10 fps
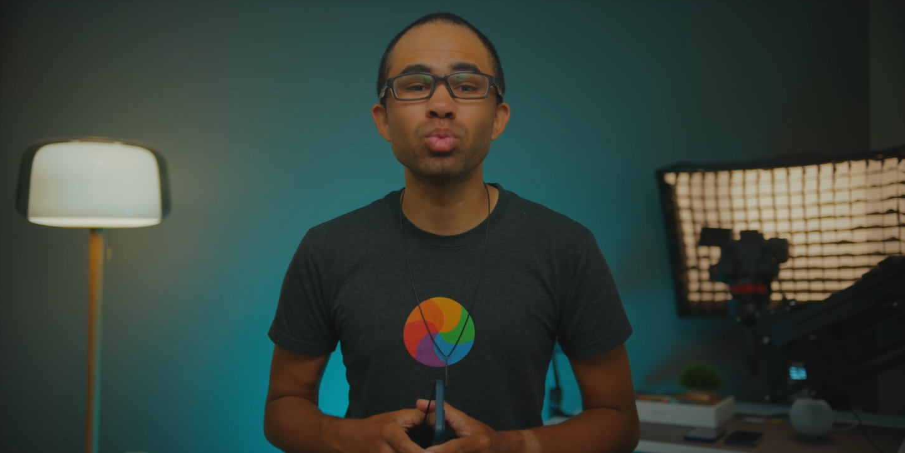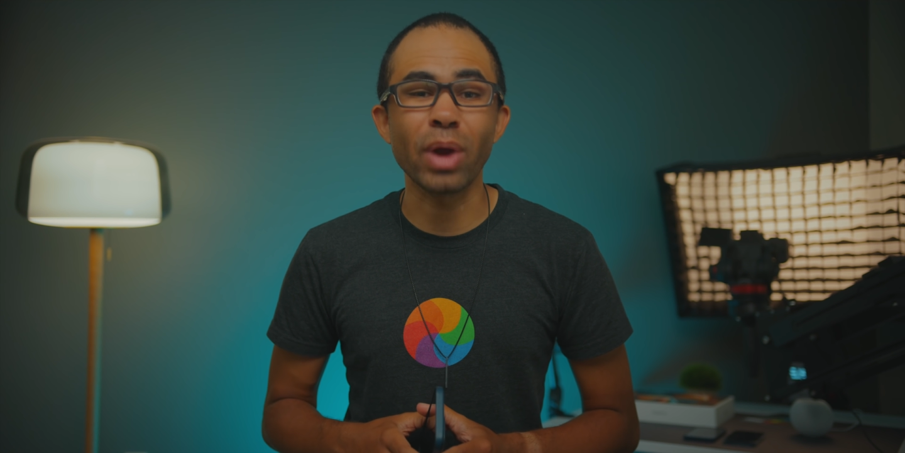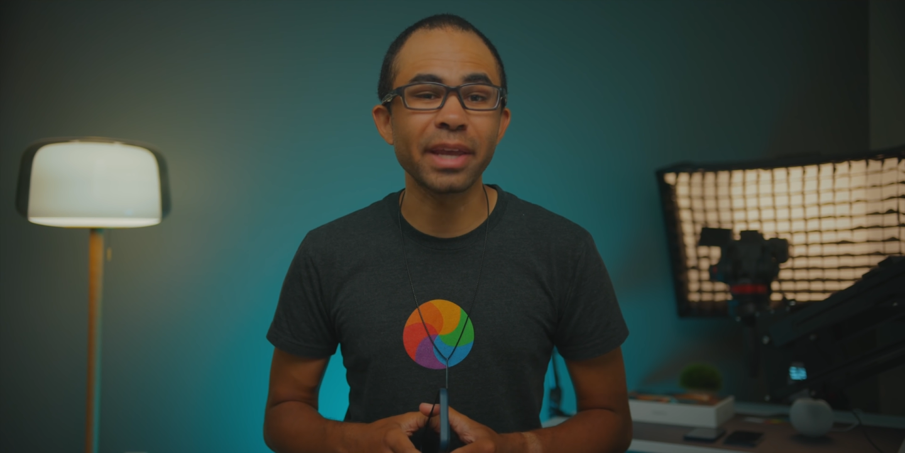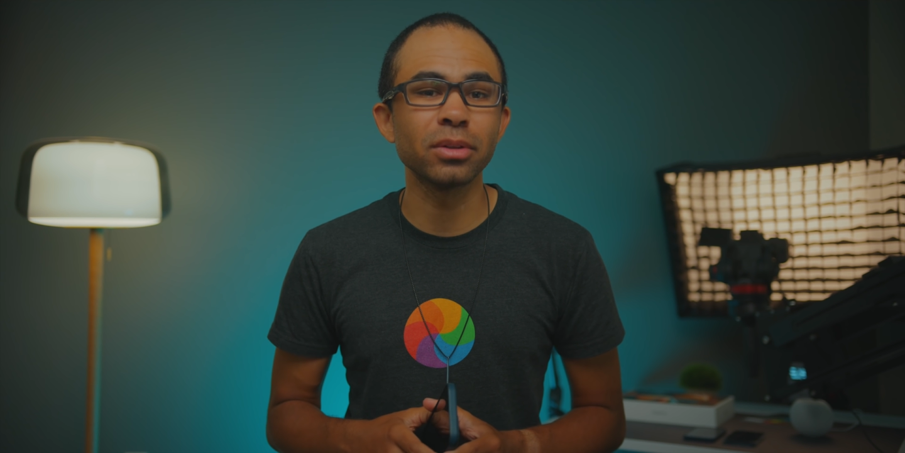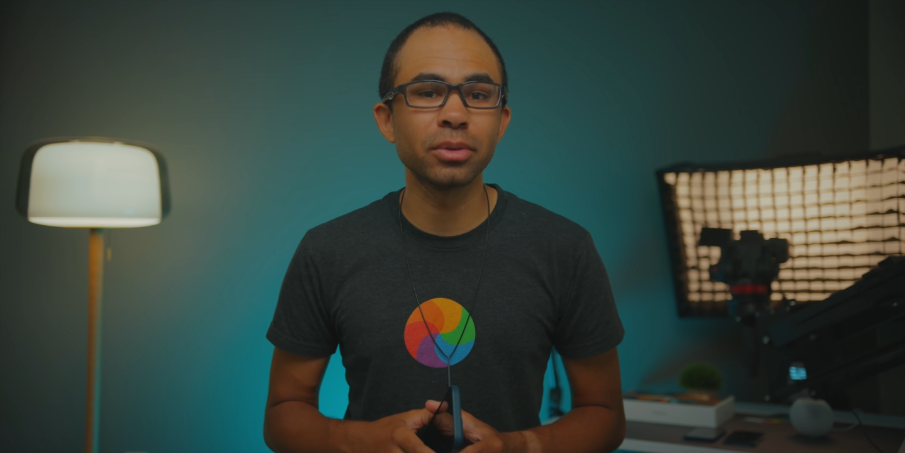
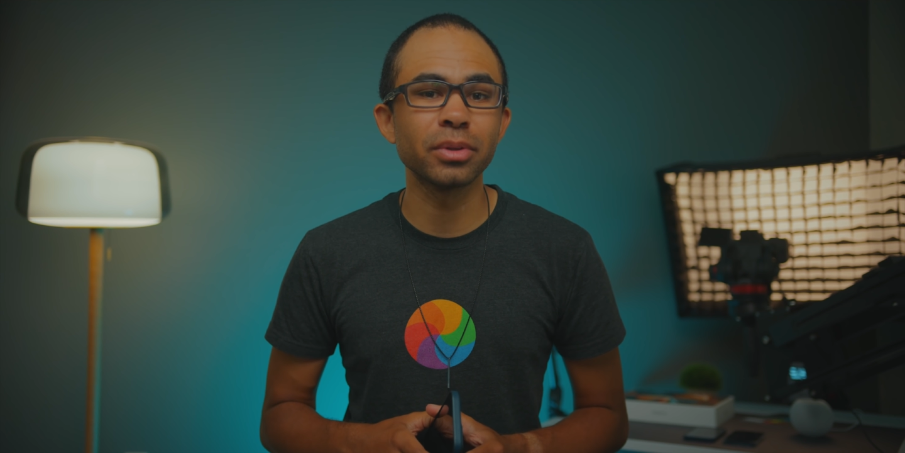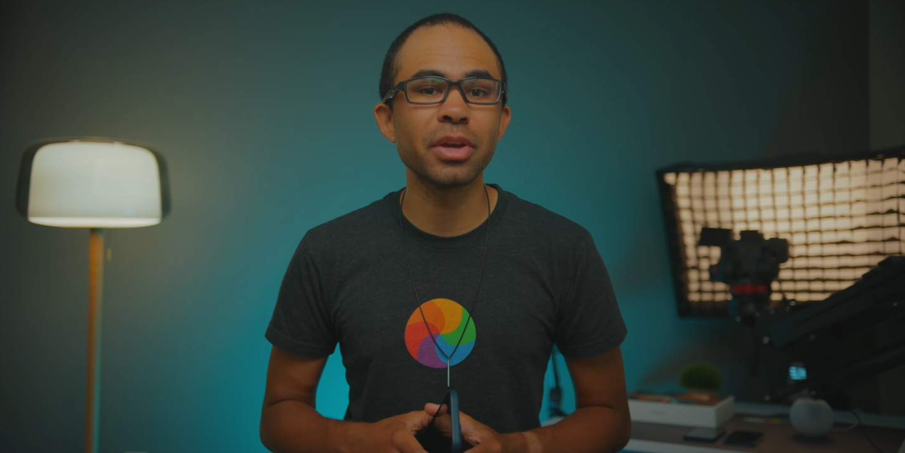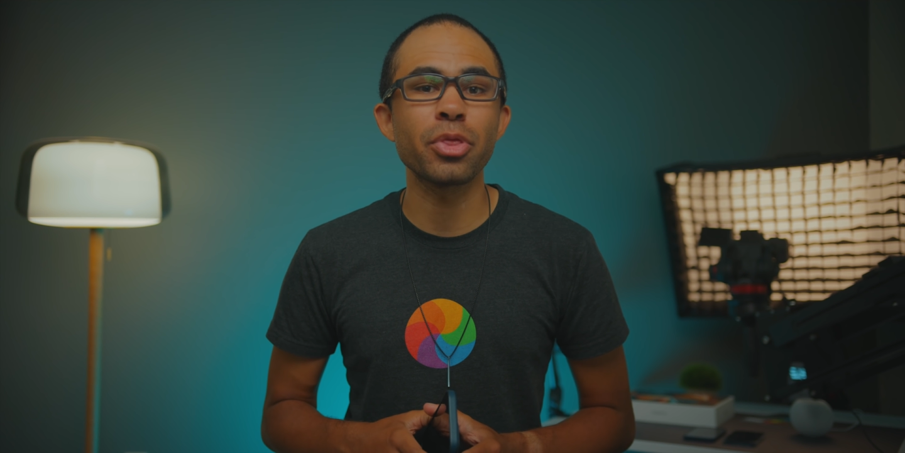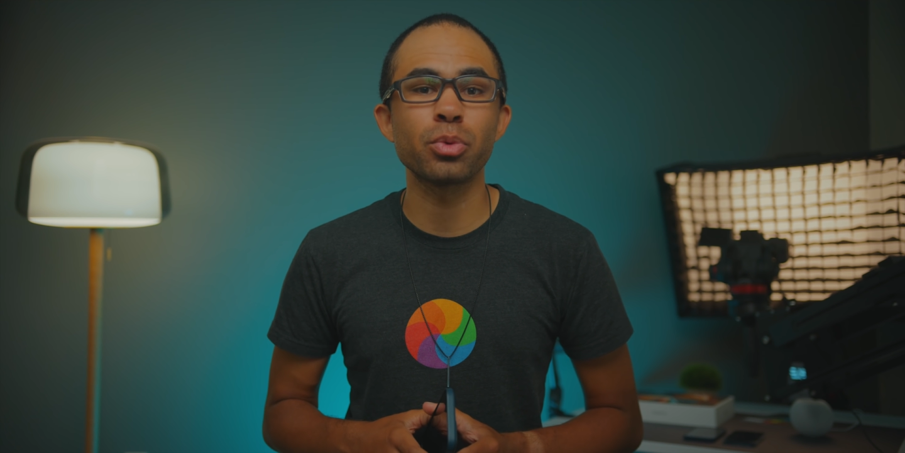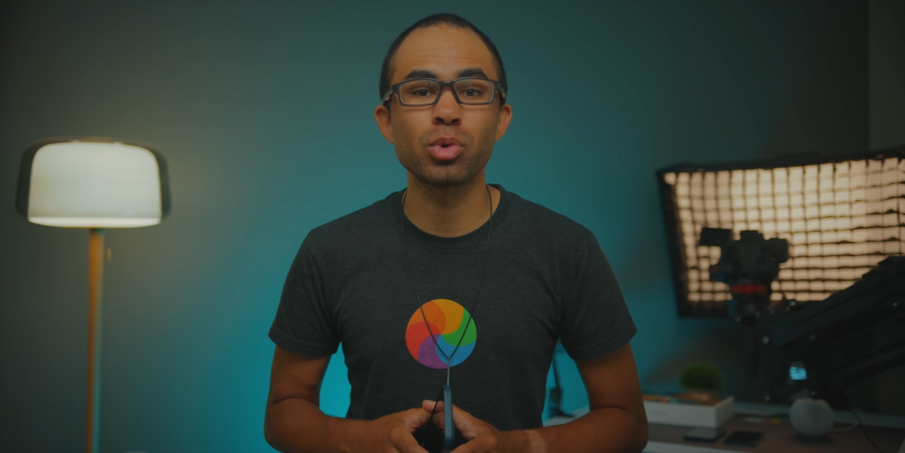
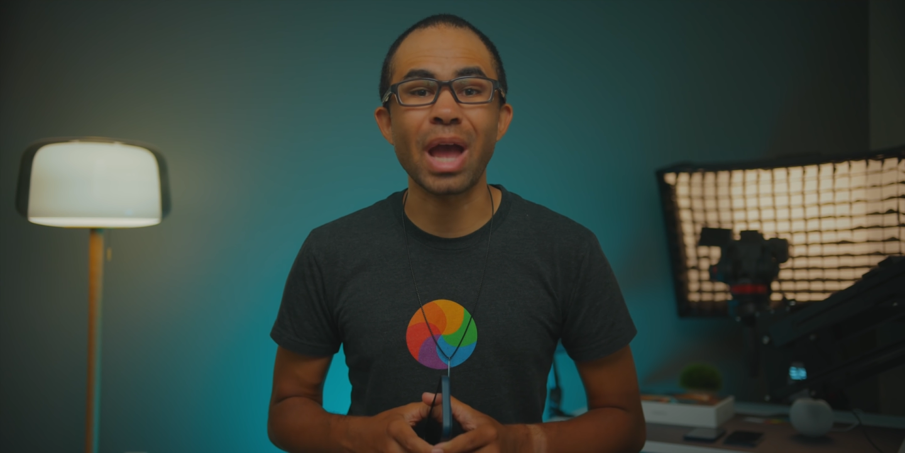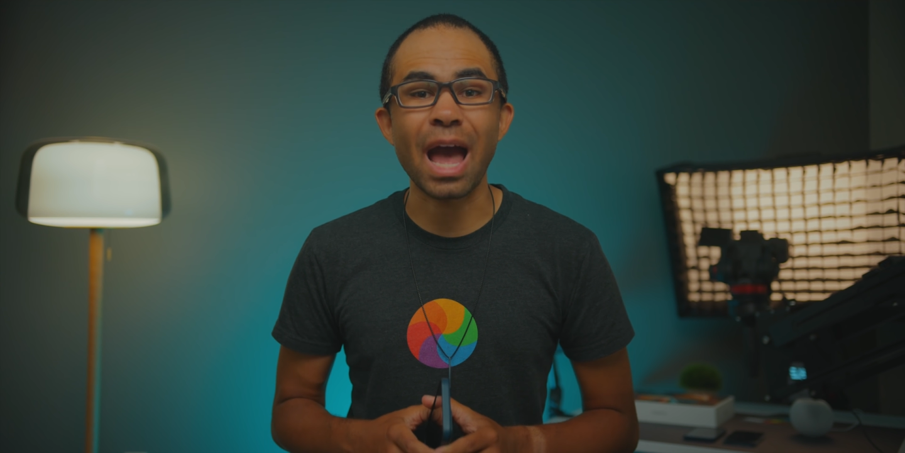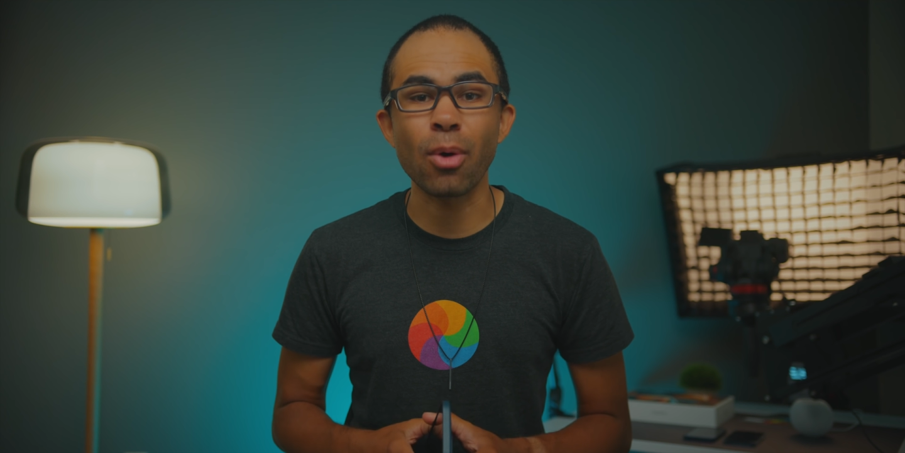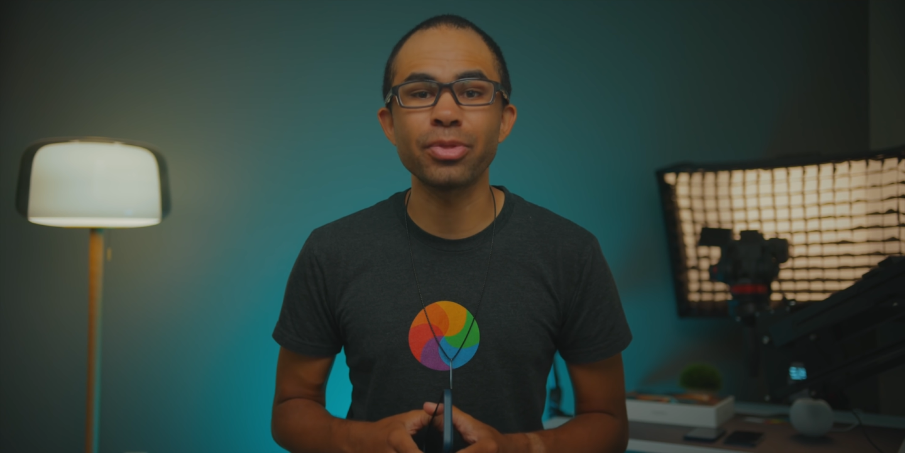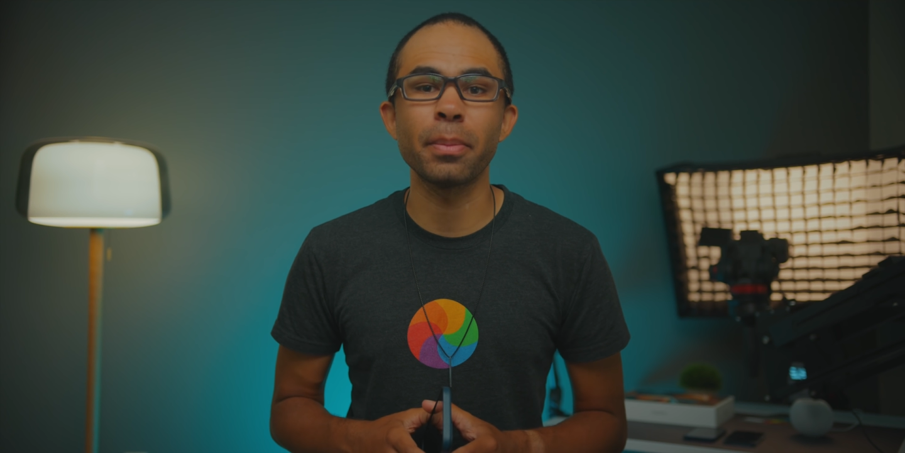regularly
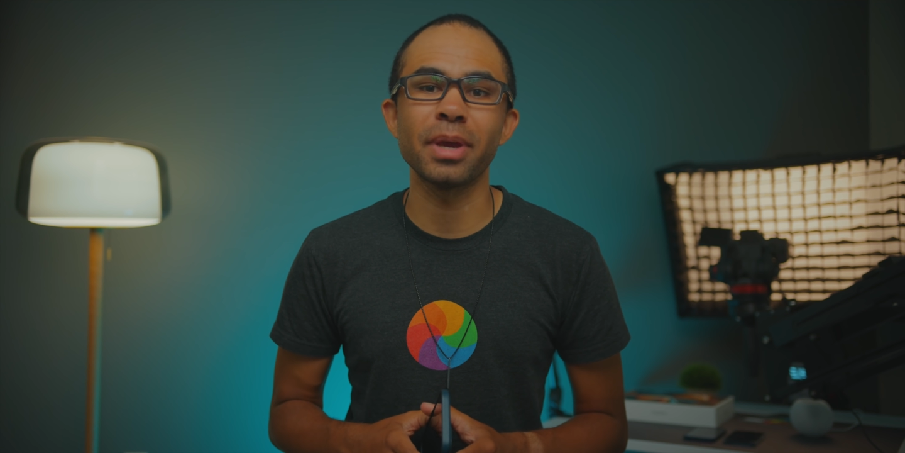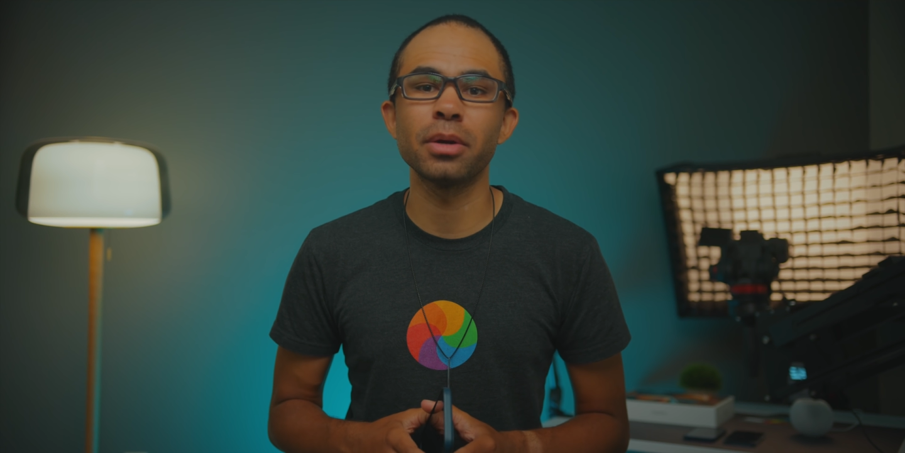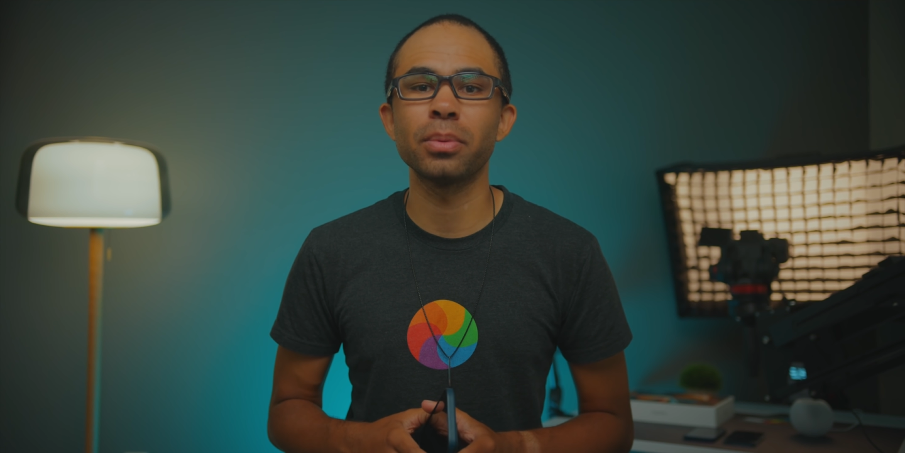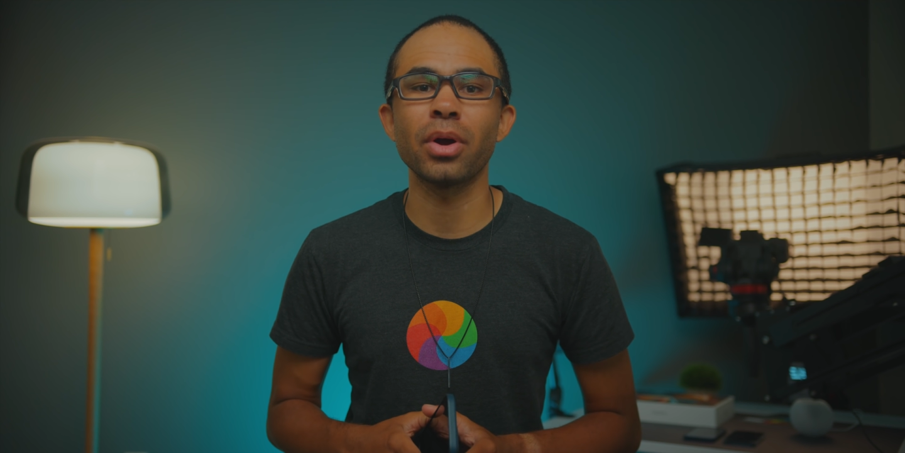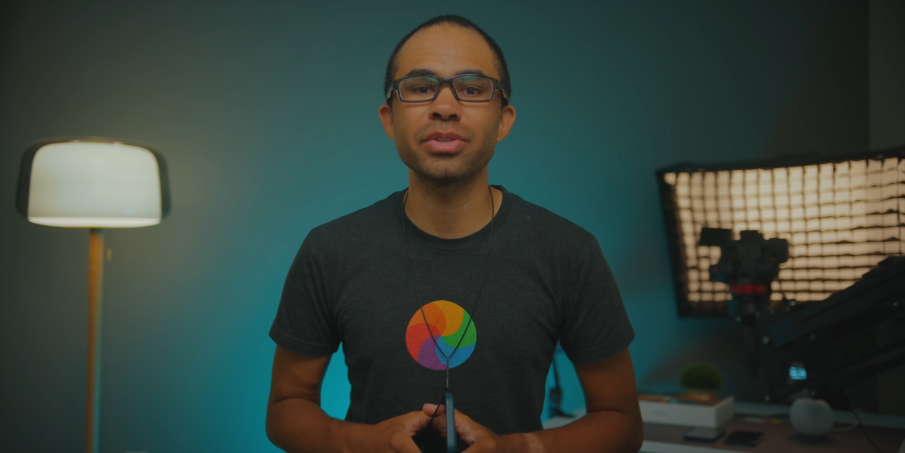throughout the
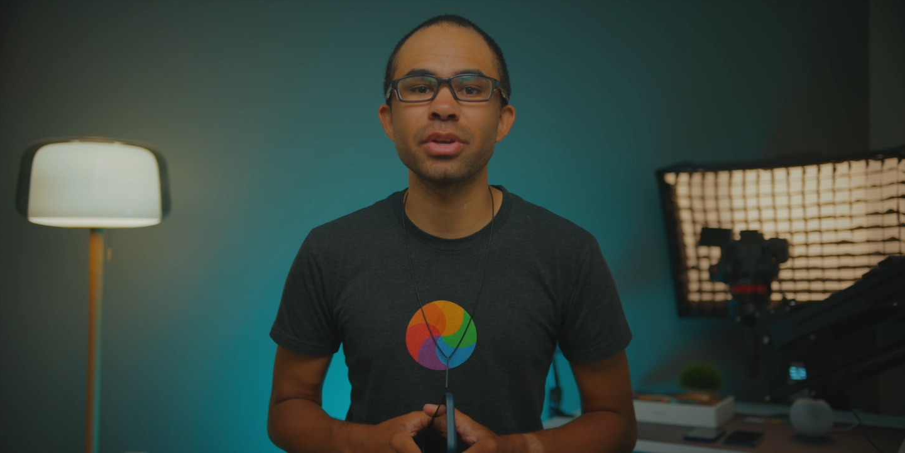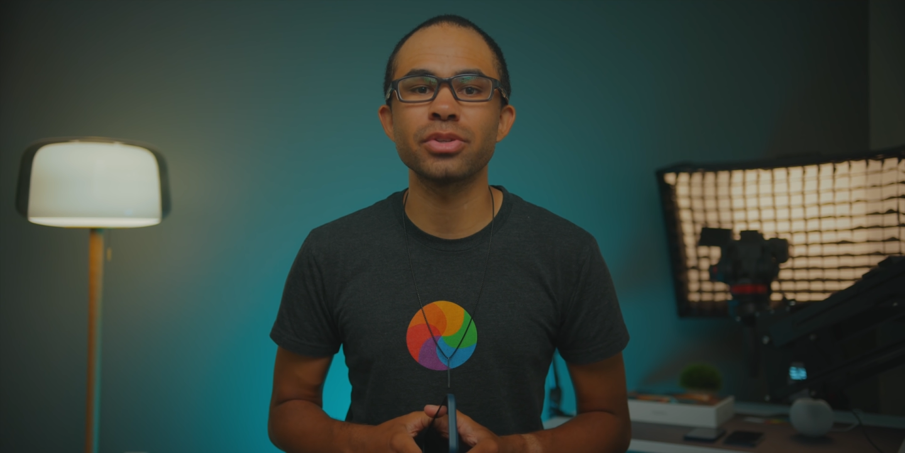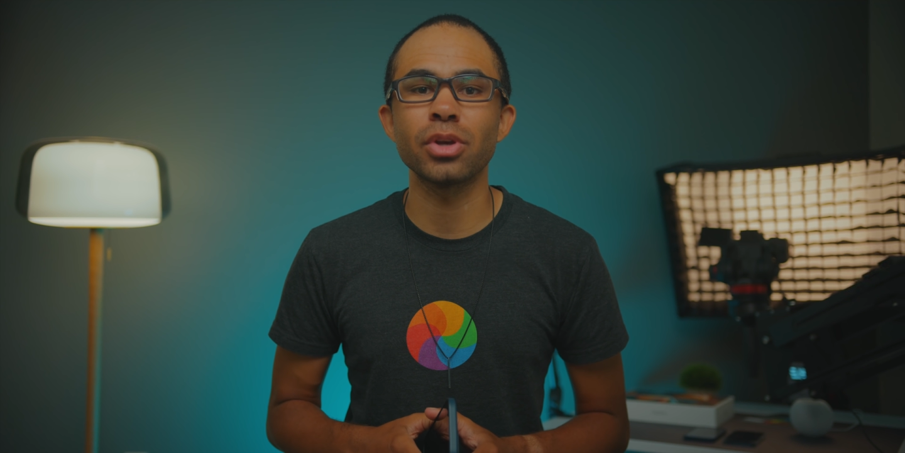beta process,